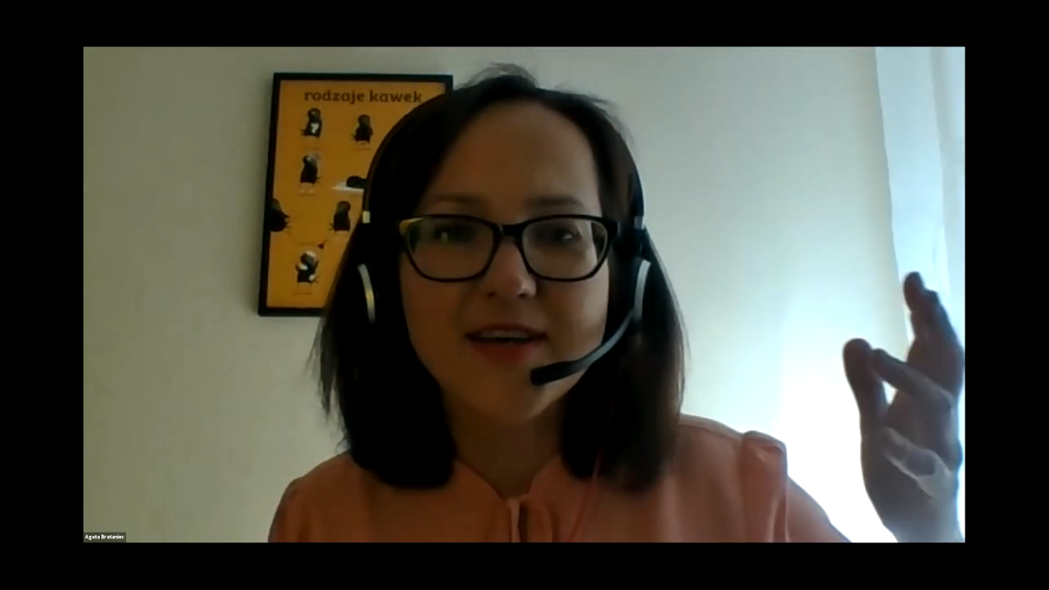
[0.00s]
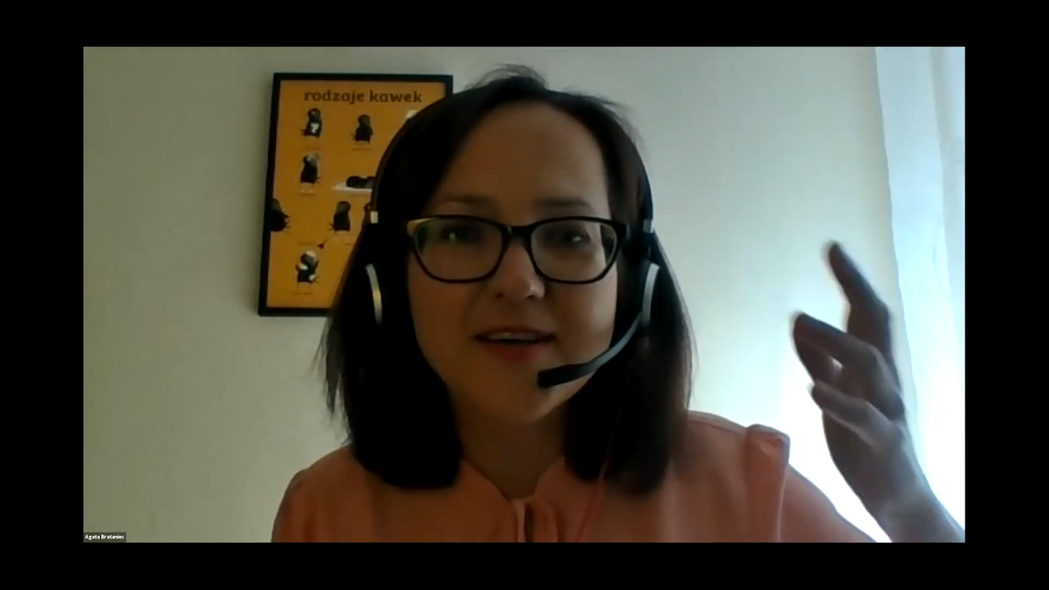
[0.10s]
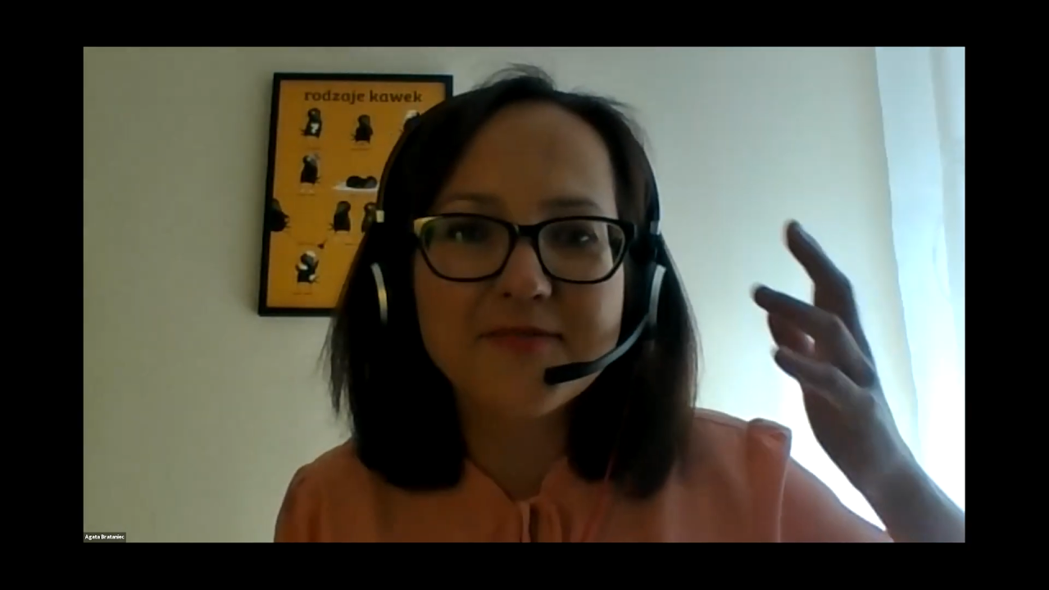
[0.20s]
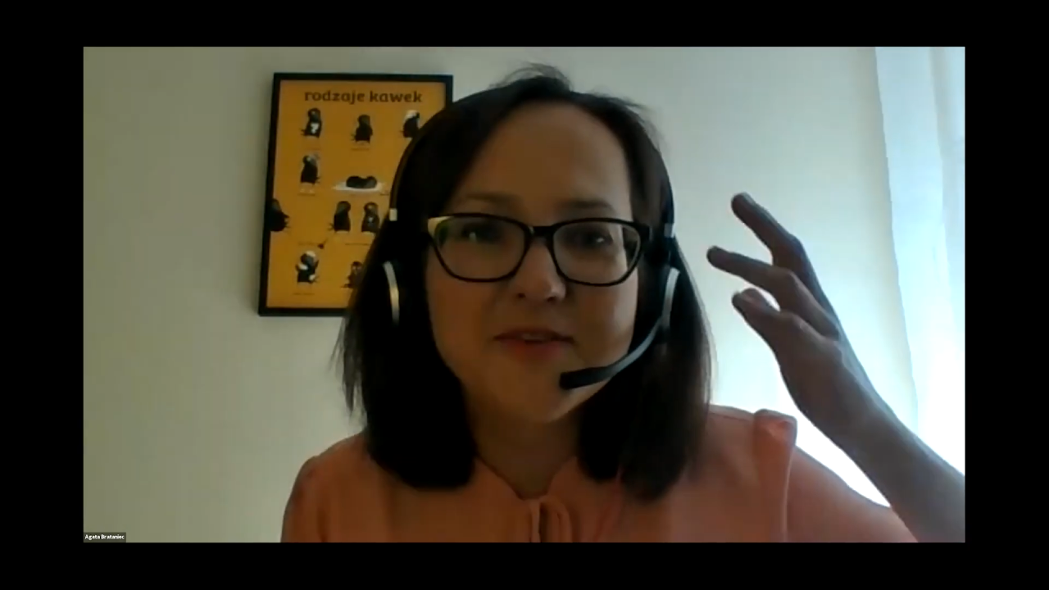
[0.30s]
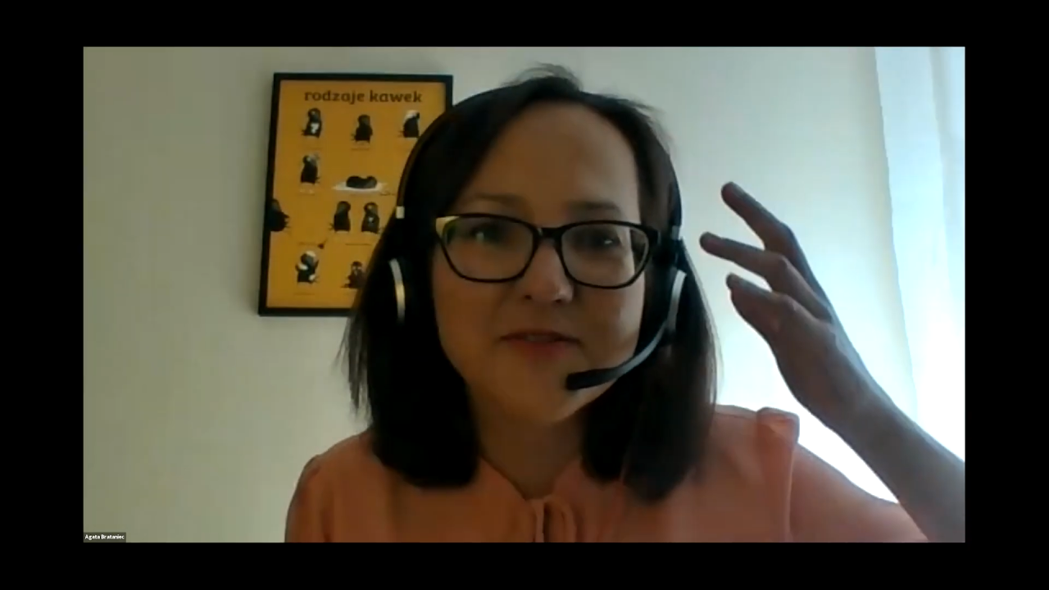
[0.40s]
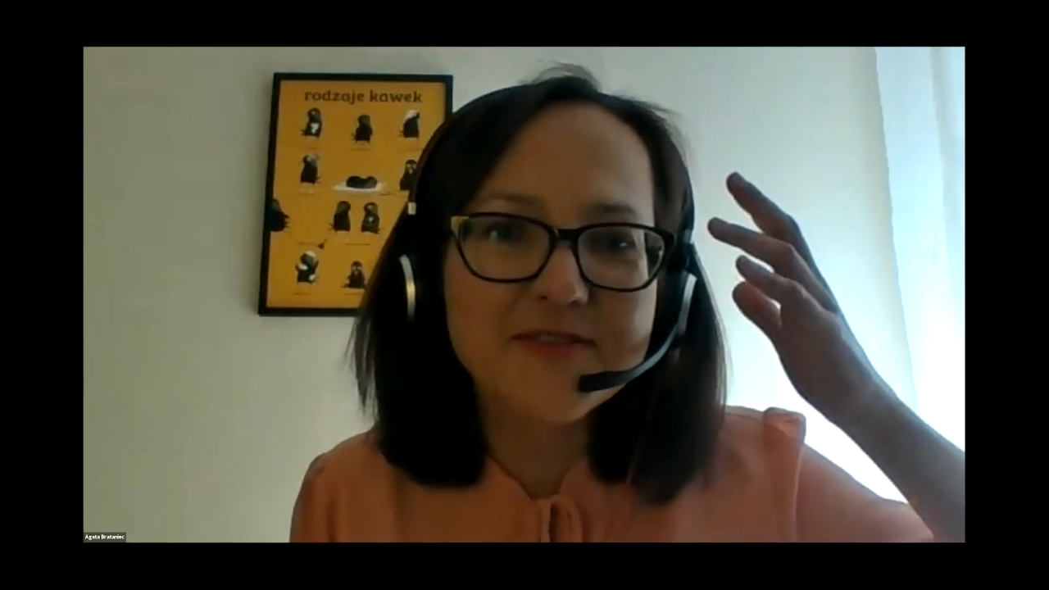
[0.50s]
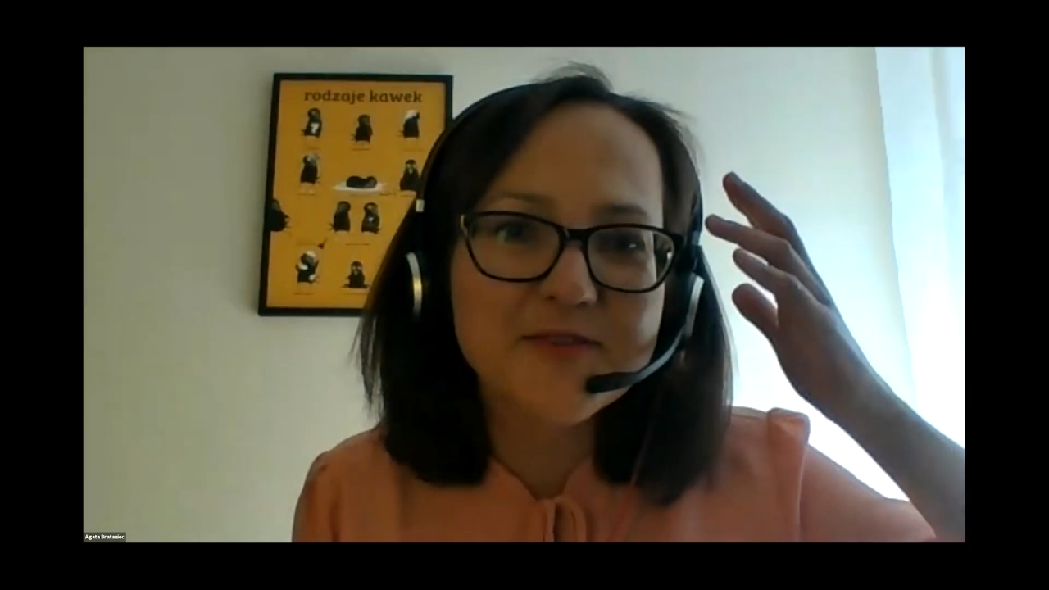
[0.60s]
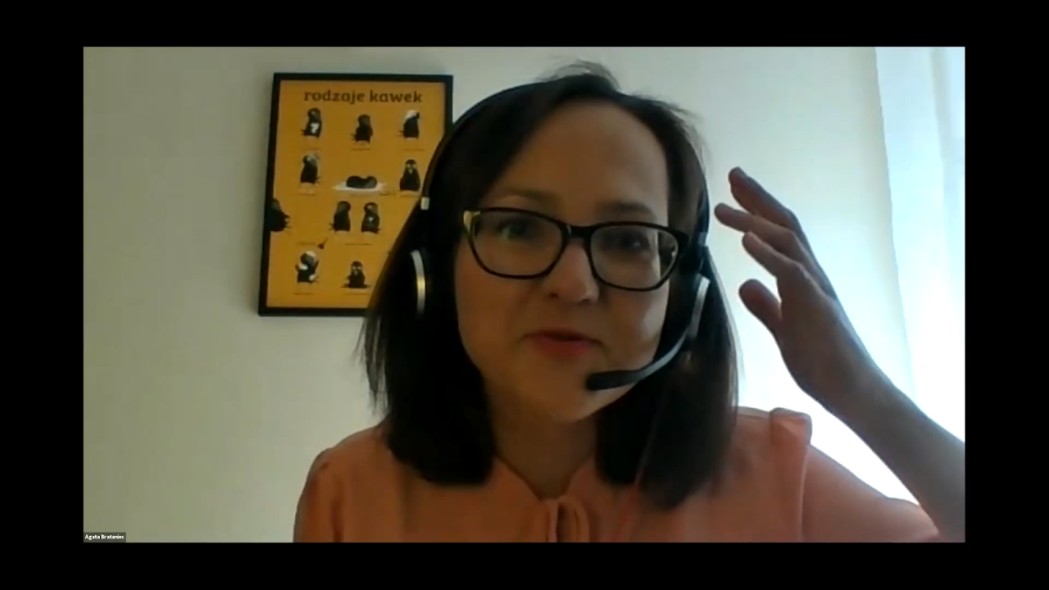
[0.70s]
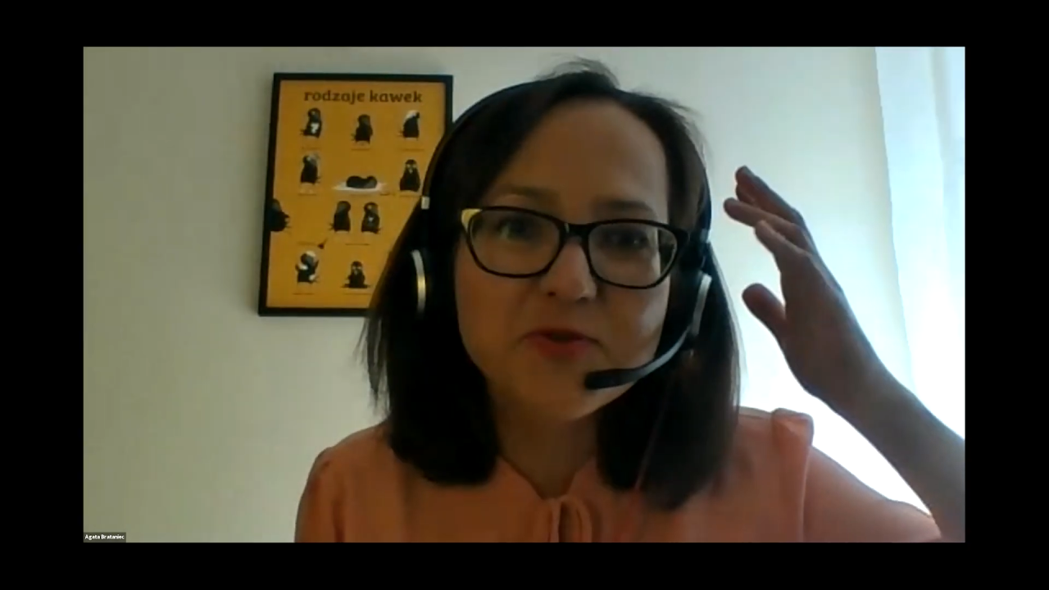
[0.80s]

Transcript: I've got so